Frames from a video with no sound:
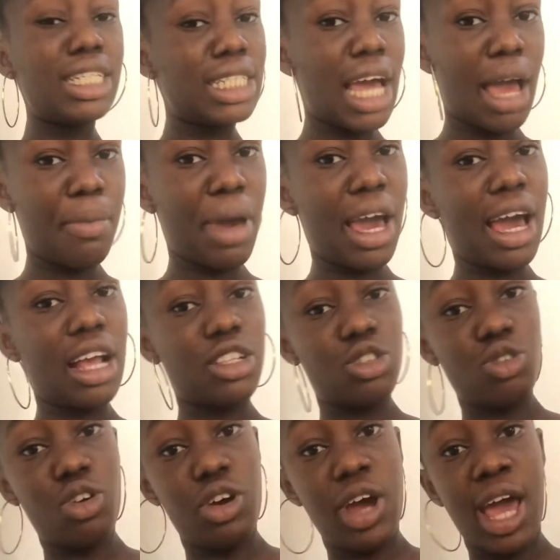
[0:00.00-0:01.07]
I
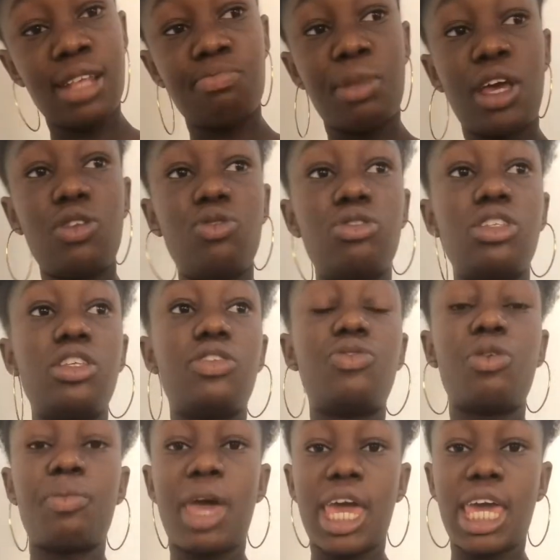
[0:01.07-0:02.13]
categorize my notes is for my
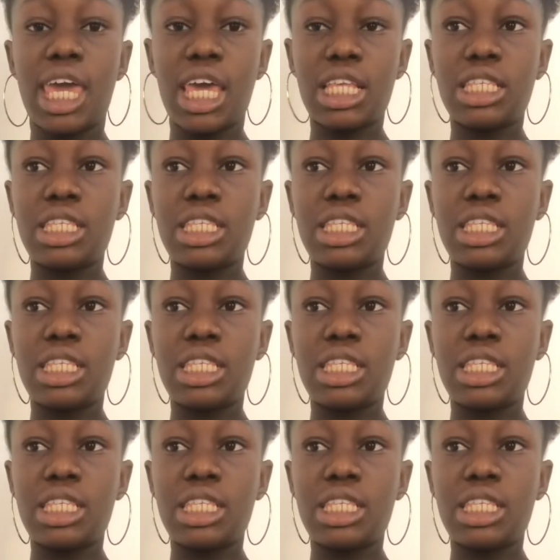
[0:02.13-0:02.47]
case.